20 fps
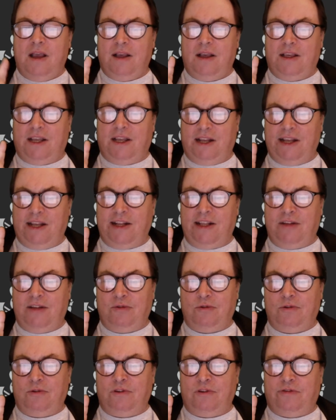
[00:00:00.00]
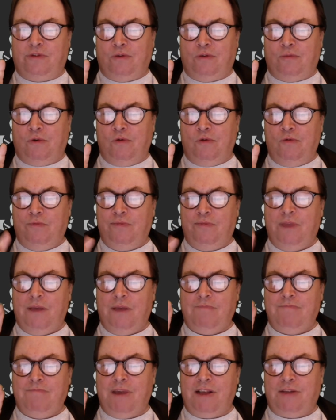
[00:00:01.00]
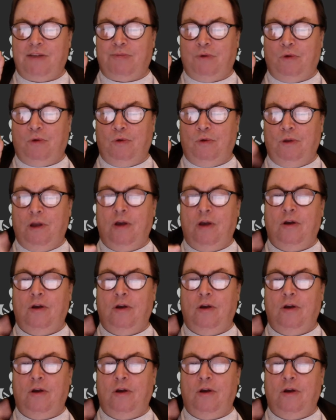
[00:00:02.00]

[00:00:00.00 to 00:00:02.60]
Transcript: Canadian rules football, baseball,